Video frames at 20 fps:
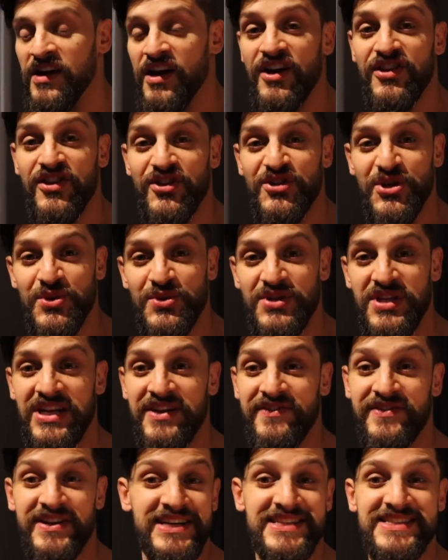And the dude didn't
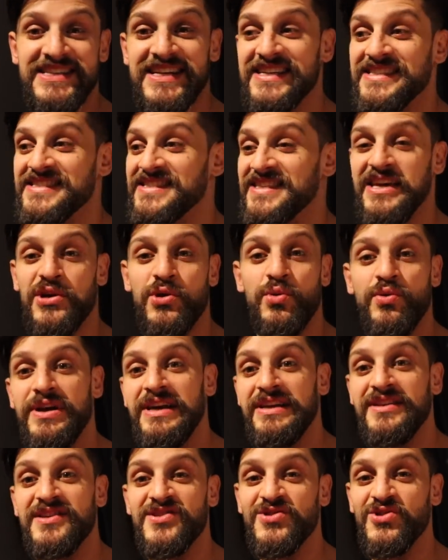even exist. They
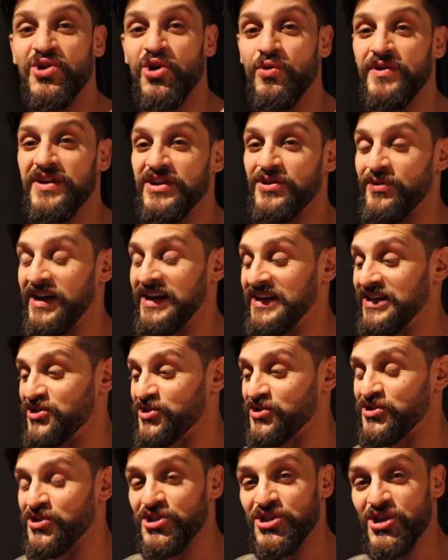created the story, created it
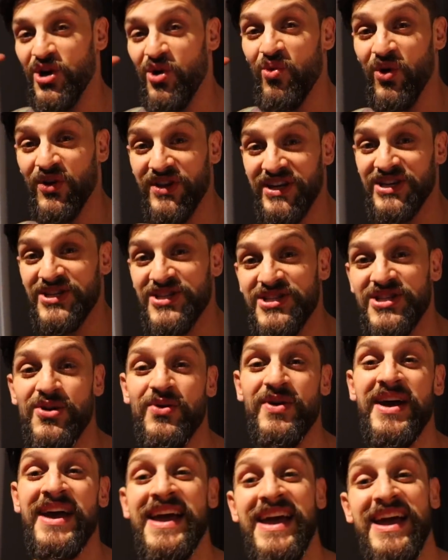just to show what they could
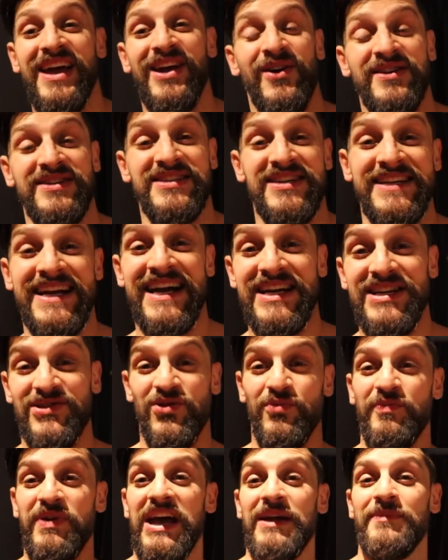do. It got into
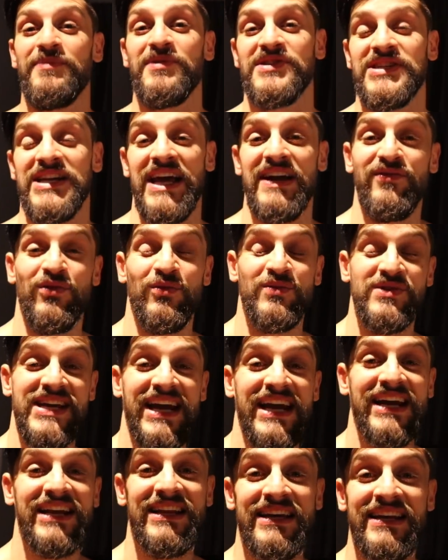national papers, and everyone was
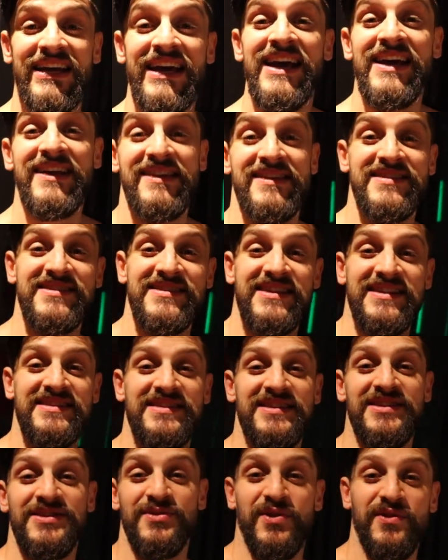hailing this
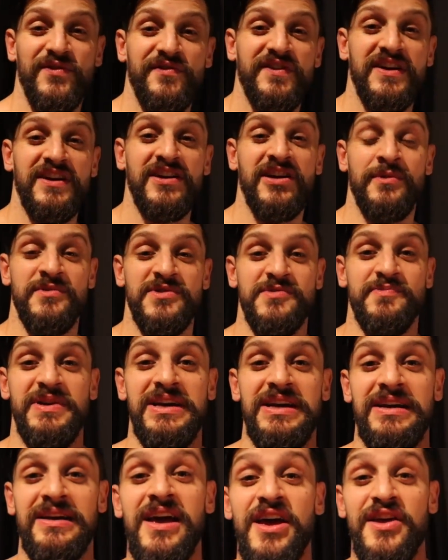16 year old phenom as
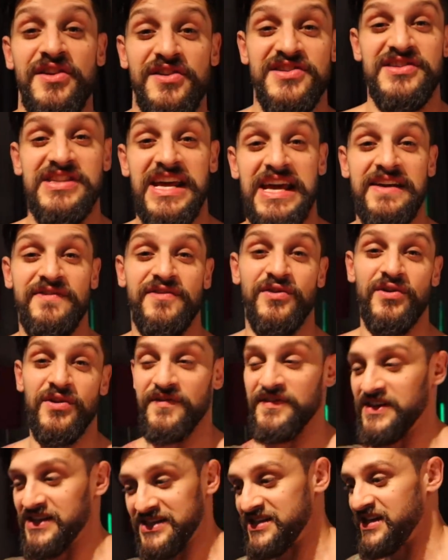being the saviour
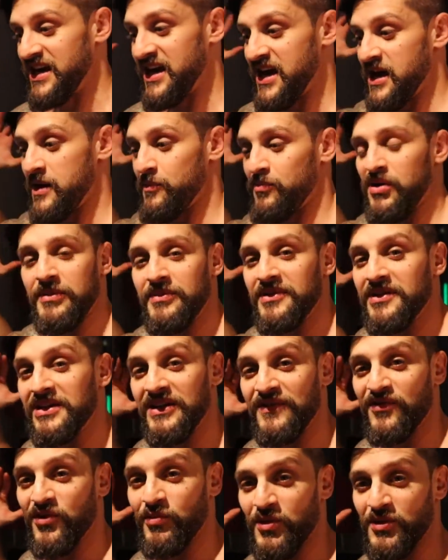of this Premier
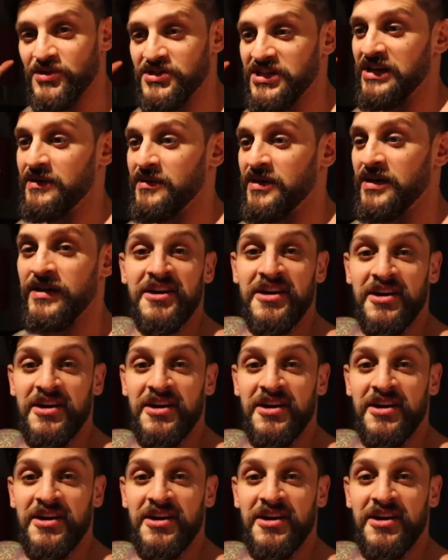League football team.